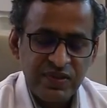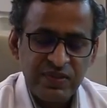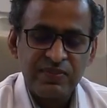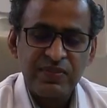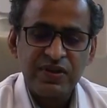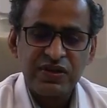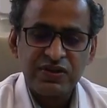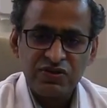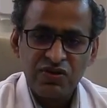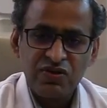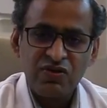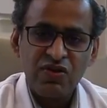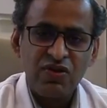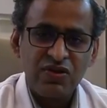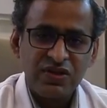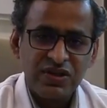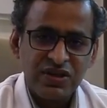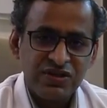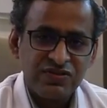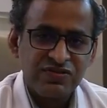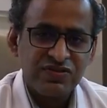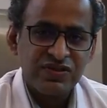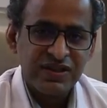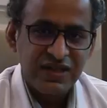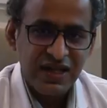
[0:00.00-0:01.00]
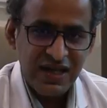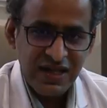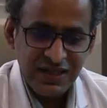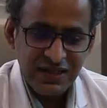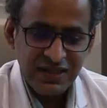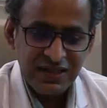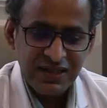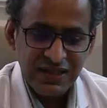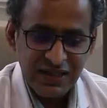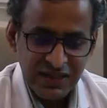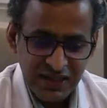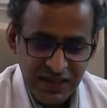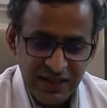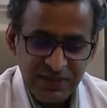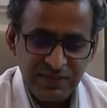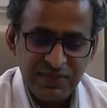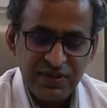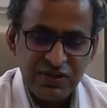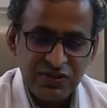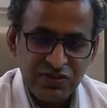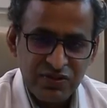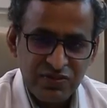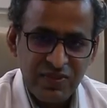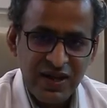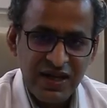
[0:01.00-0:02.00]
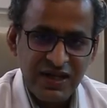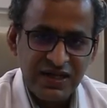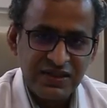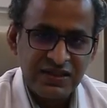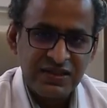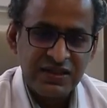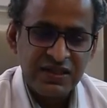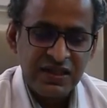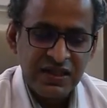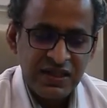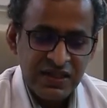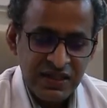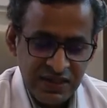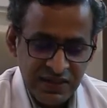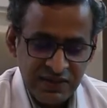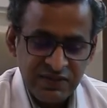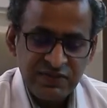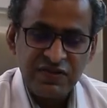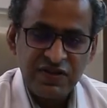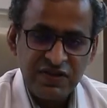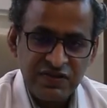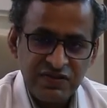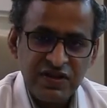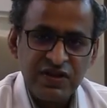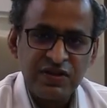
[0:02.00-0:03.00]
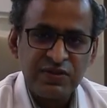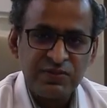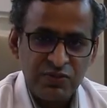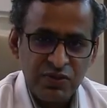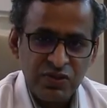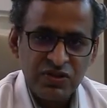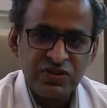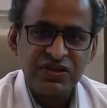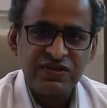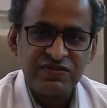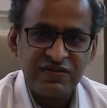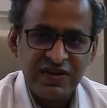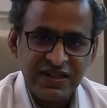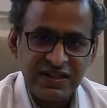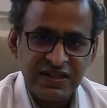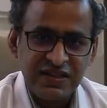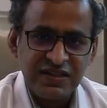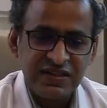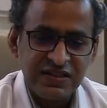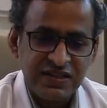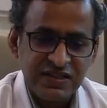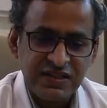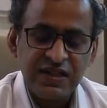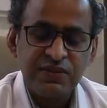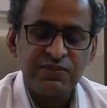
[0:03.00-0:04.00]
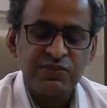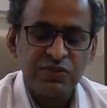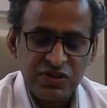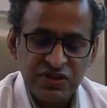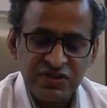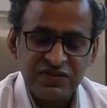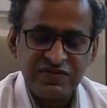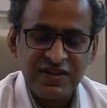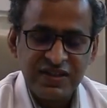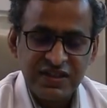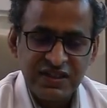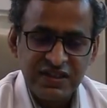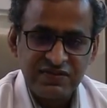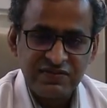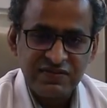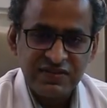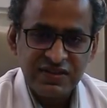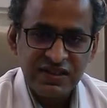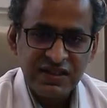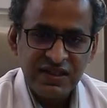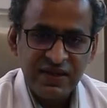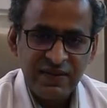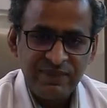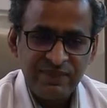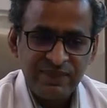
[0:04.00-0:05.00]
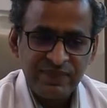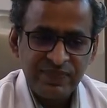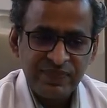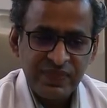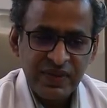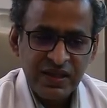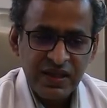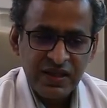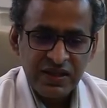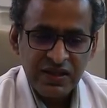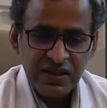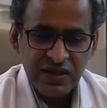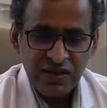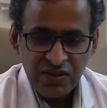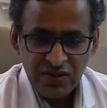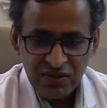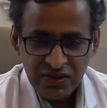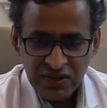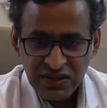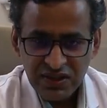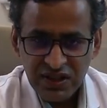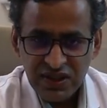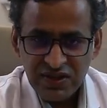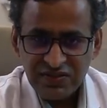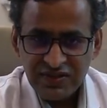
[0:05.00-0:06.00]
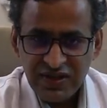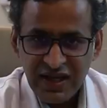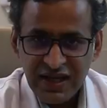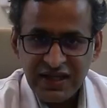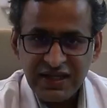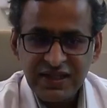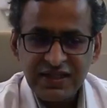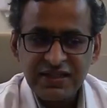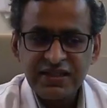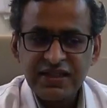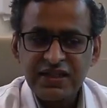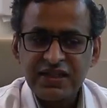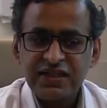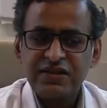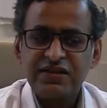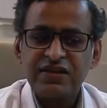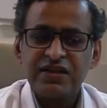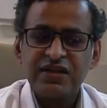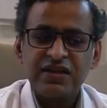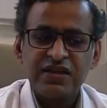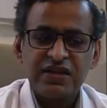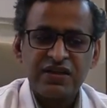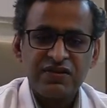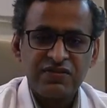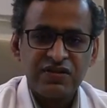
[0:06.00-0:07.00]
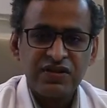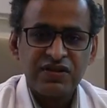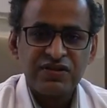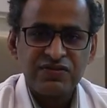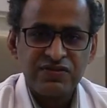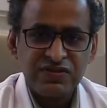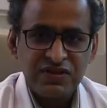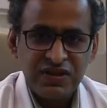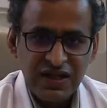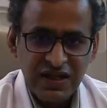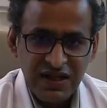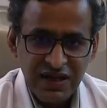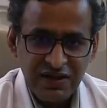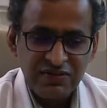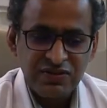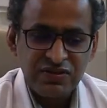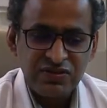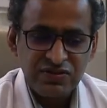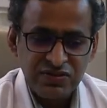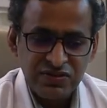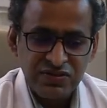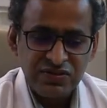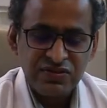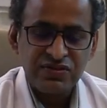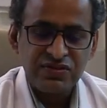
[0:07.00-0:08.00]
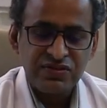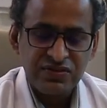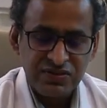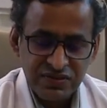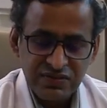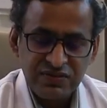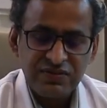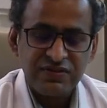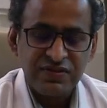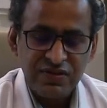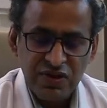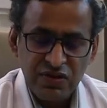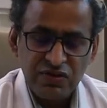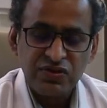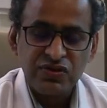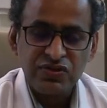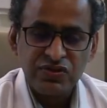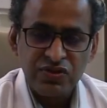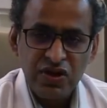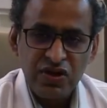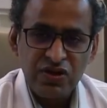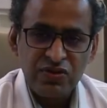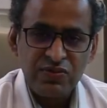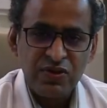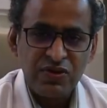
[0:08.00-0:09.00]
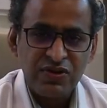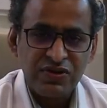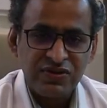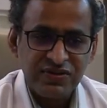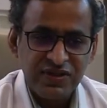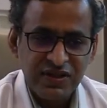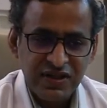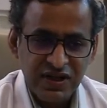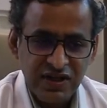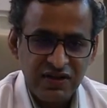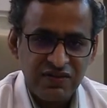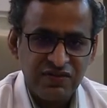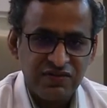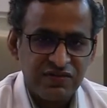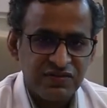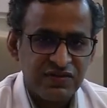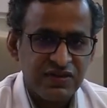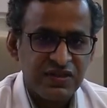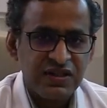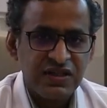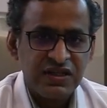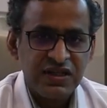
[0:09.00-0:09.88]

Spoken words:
based on all this, we can able to manage fever in the most effective way. Okay, the second thing what we want to talk about is the cough.